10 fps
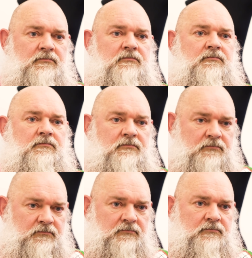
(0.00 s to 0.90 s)
So that's
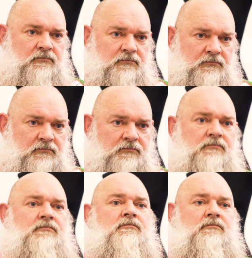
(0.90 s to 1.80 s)
kind of the
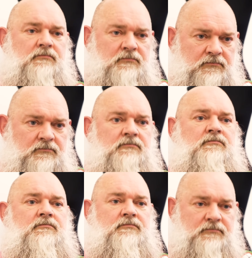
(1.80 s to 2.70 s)
direction I want to
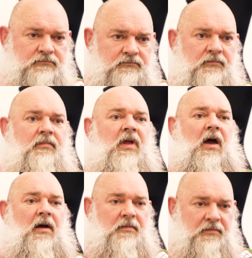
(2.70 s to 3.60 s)
go with
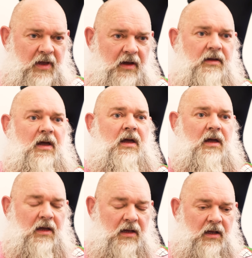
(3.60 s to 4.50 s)

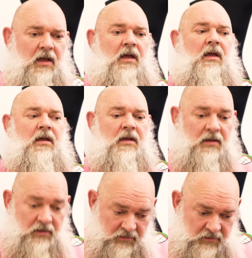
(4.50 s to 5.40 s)
journalism.
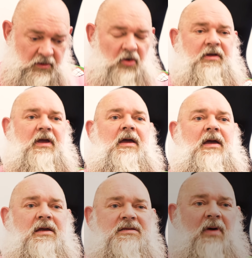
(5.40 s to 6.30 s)
Okay,
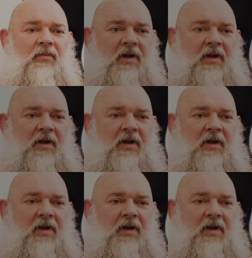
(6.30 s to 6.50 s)
it's my